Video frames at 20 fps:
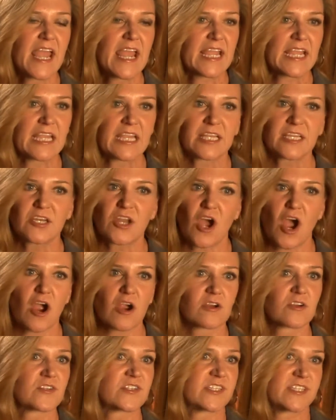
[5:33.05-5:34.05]
in
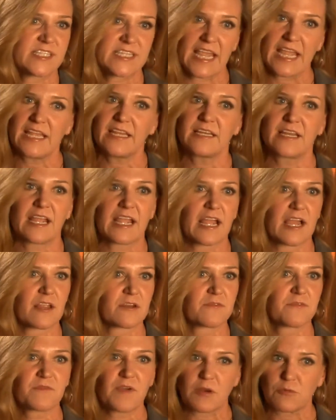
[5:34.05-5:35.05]
our state
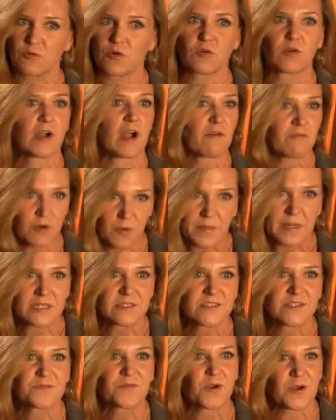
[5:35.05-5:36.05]
and federal
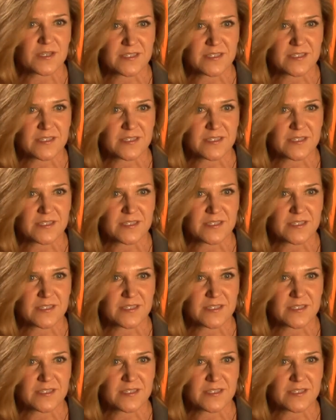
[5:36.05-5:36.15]
governments, for